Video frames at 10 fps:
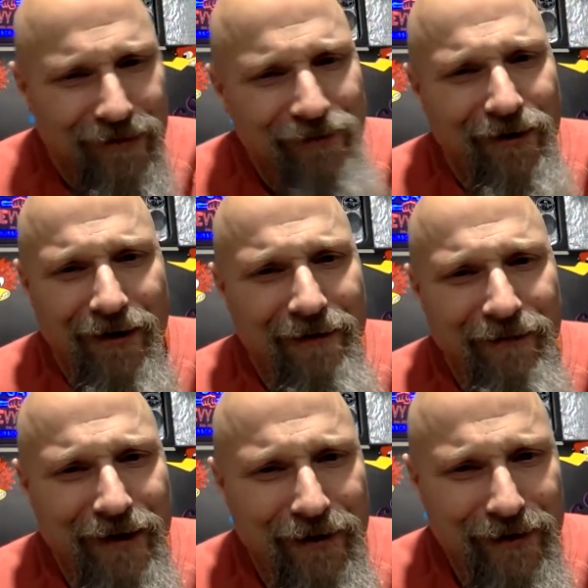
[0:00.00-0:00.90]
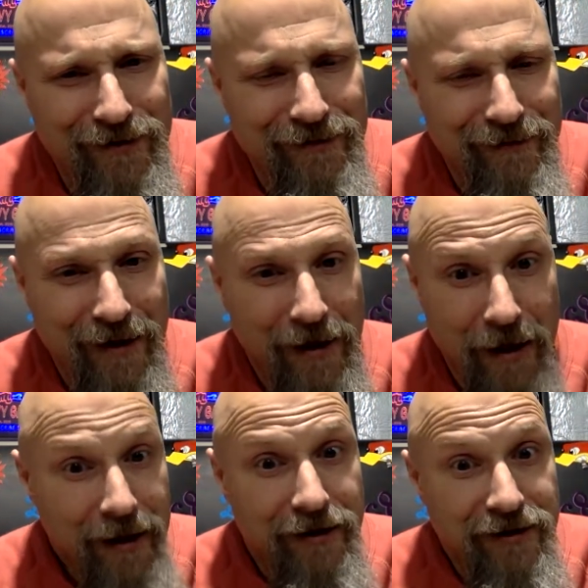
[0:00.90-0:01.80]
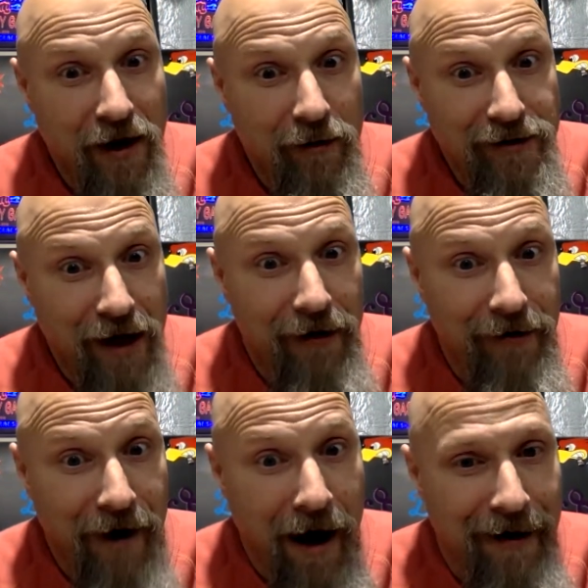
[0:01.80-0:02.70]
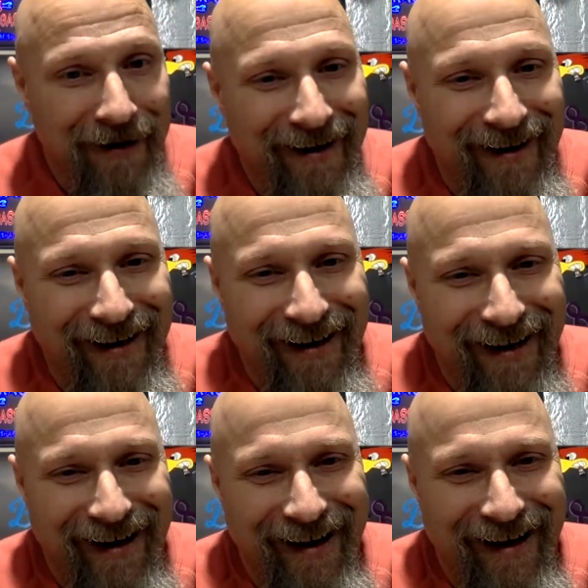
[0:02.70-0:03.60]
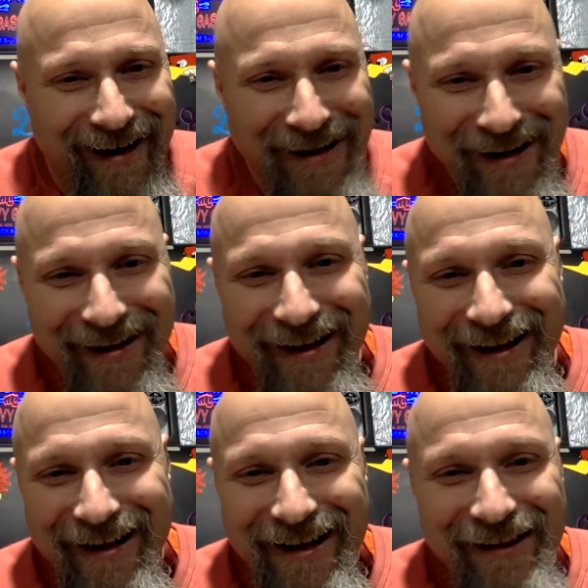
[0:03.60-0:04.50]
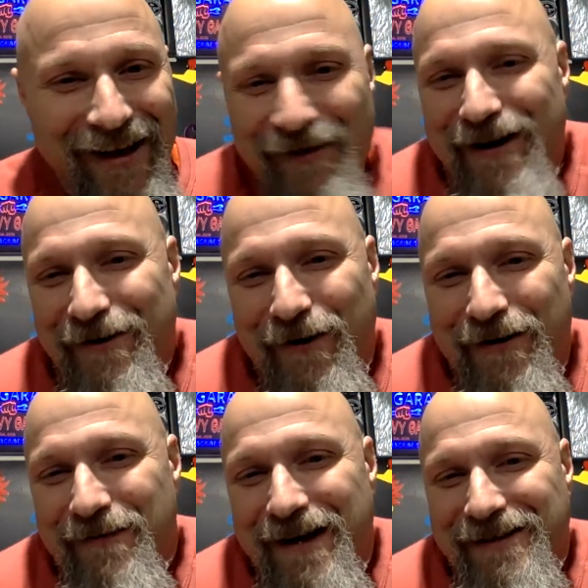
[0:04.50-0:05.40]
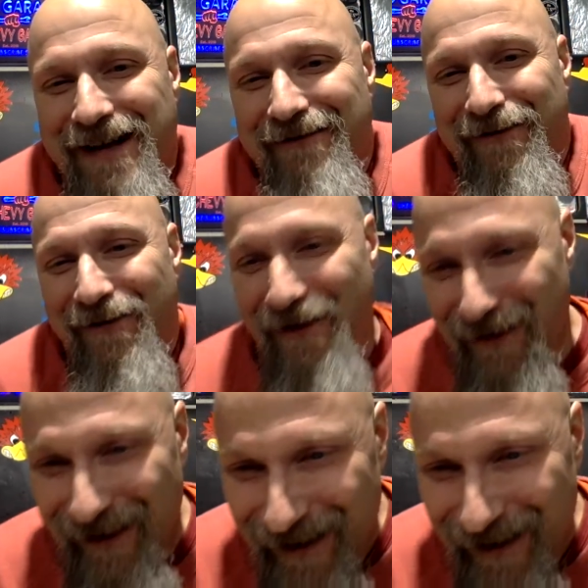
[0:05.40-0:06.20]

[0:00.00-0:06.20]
It's one of them deals. It could snow a ton or none. That way the weatherman's never wrong.